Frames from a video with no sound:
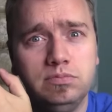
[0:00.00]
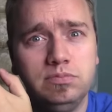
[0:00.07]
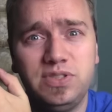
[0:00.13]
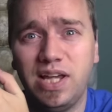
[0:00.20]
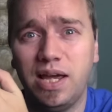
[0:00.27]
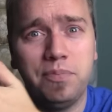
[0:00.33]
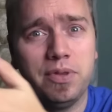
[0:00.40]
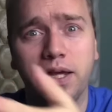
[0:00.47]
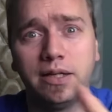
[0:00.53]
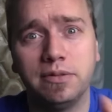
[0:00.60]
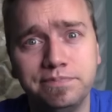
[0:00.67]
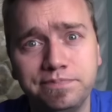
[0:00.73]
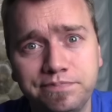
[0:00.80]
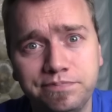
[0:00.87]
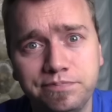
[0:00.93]
same thing,
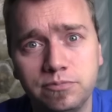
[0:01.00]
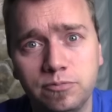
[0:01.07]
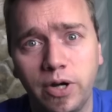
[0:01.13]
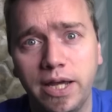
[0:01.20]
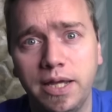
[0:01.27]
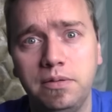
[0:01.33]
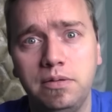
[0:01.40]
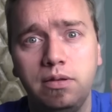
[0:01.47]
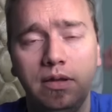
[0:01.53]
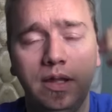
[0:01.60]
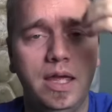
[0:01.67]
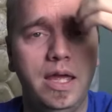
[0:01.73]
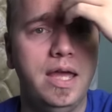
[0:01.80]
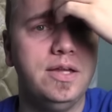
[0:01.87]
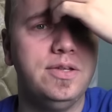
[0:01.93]
right?
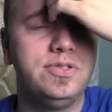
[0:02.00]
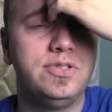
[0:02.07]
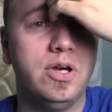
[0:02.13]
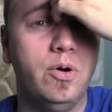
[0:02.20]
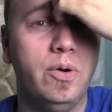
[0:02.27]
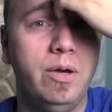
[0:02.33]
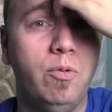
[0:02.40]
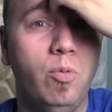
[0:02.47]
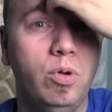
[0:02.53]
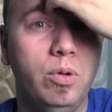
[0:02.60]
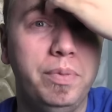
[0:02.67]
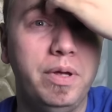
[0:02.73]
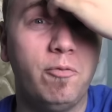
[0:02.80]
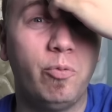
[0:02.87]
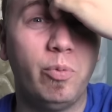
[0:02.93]
So it will
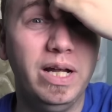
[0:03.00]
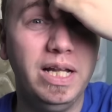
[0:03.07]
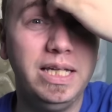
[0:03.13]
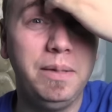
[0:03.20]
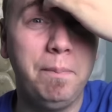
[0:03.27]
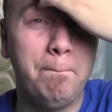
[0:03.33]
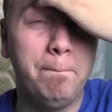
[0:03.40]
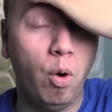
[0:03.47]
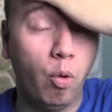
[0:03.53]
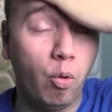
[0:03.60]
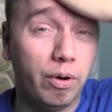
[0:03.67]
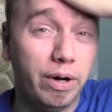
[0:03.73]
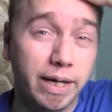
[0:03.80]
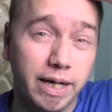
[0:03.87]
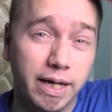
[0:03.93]
be a really
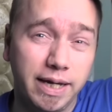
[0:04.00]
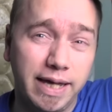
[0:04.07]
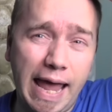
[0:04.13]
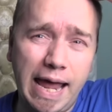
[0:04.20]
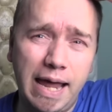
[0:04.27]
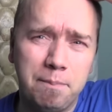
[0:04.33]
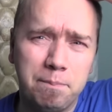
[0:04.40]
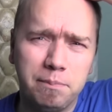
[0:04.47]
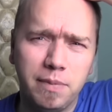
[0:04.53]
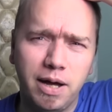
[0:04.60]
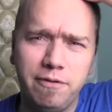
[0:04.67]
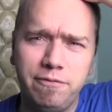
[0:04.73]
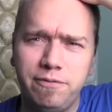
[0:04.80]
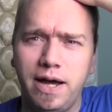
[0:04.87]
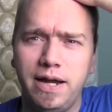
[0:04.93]
boring game,
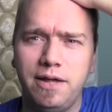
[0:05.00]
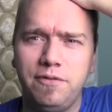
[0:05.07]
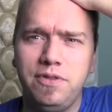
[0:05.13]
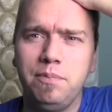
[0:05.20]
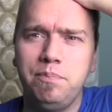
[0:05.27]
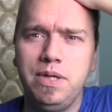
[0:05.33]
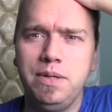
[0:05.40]
I find. I think